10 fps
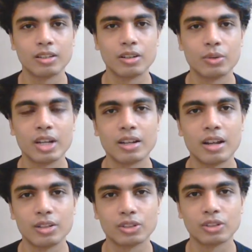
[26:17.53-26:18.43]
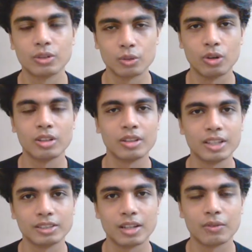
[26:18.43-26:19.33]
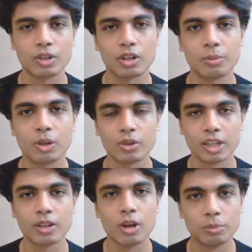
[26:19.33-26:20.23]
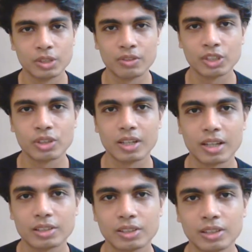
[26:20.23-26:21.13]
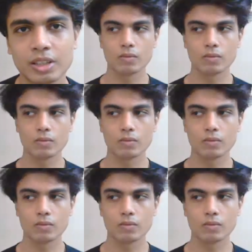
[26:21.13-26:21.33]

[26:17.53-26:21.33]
addition to all the things that I've talked about. Okay, observation decks,